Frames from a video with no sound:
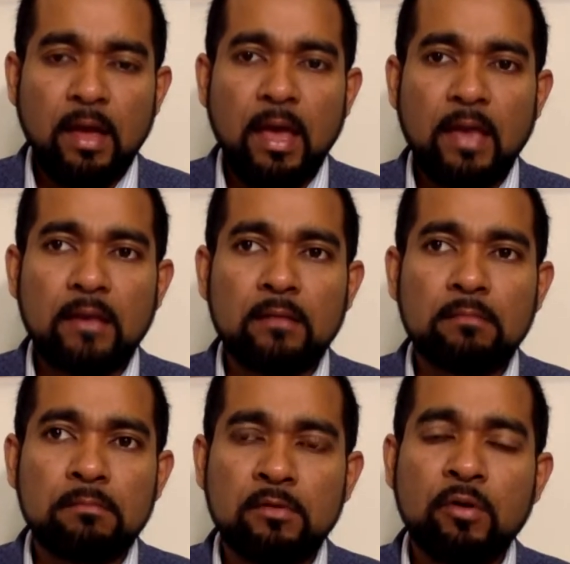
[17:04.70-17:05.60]

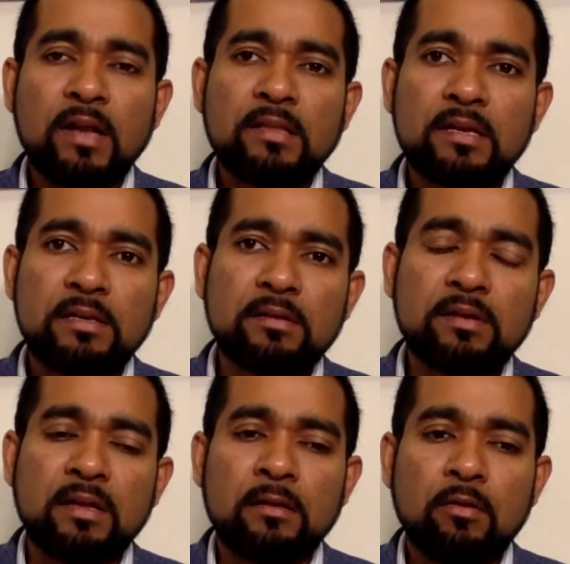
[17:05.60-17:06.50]
And look at their
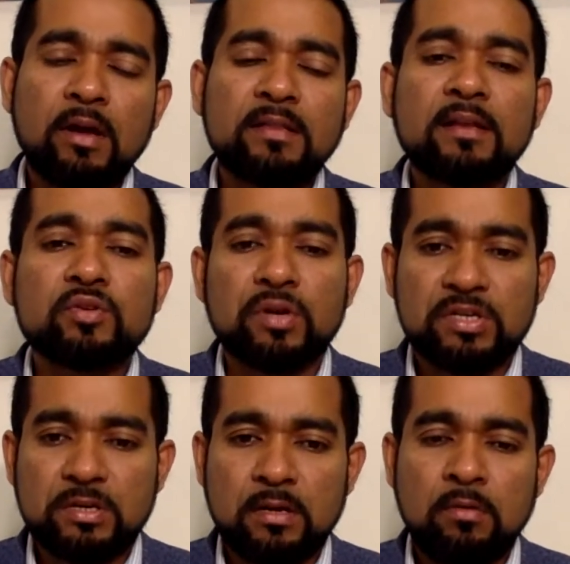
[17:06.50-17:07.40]
degree, look at their
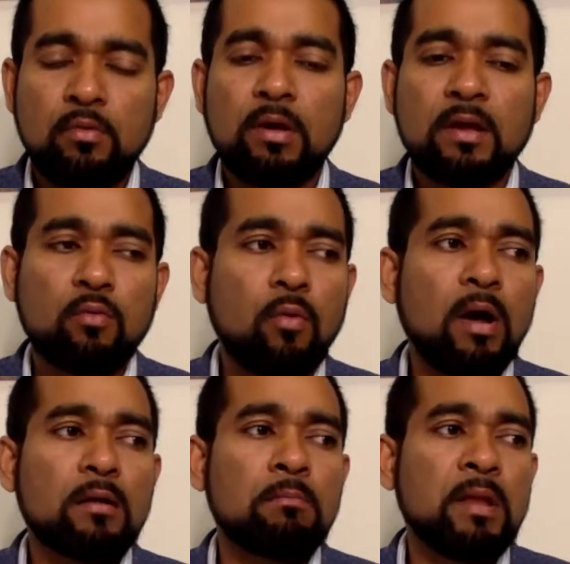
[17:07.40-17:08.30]
education, look at
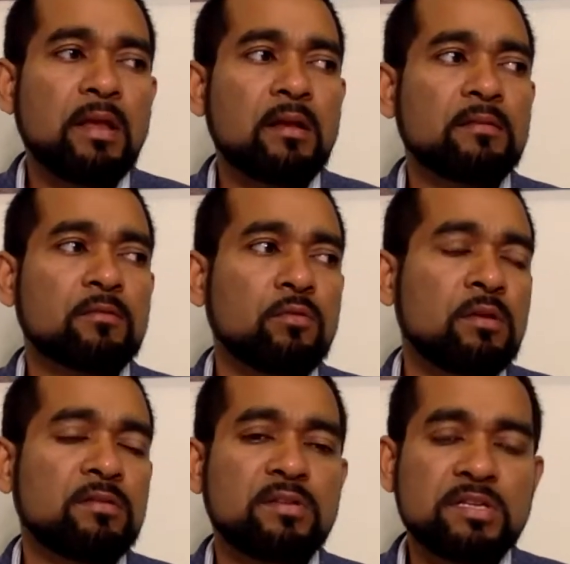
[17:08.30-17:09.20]
what medical
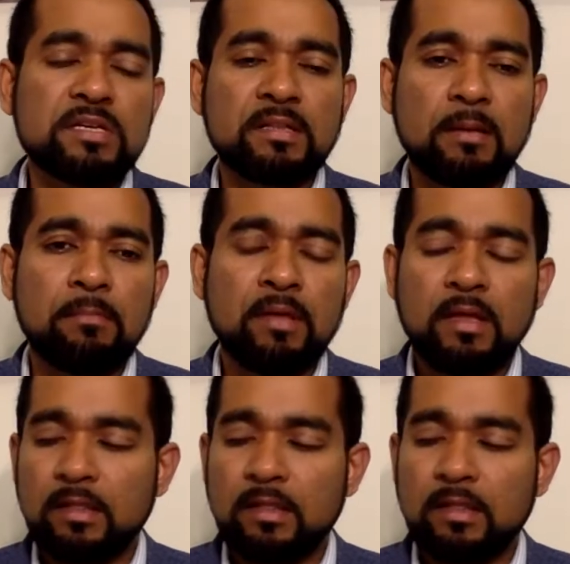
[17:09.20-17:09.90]
school is teaching them.